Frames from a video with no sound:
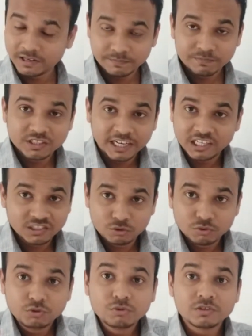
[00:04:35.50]

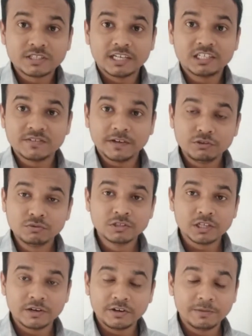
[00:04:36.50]
satisfy
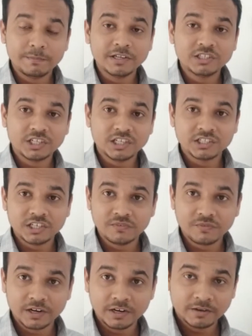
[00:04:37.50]
user. It may change the
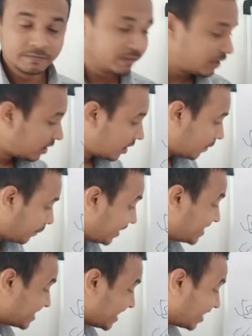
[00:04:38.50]
different
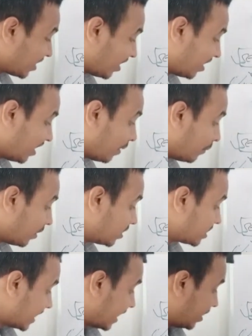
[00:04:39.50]
pixel
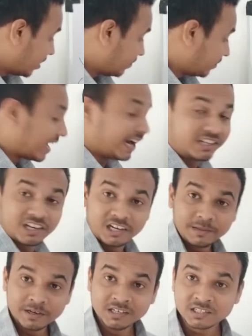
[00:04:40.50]
numbers and character
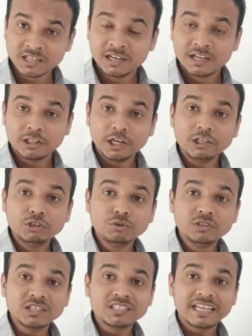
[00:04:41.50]
limits, that you
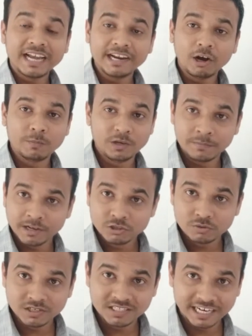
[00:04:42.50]
just can optimize
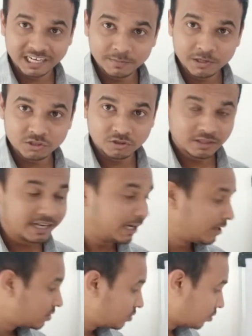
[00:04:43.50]
your site based on
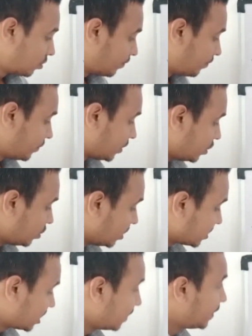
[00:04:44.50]
that. So
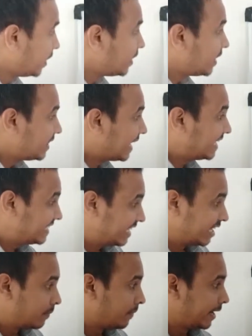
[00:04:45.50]
just keeping that
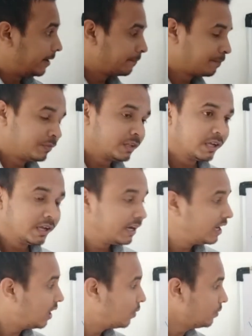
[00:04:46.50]
thing in mind.
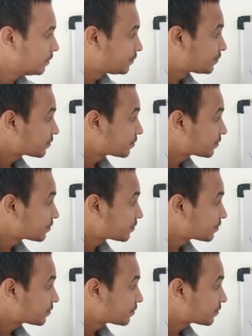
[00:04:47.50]
Now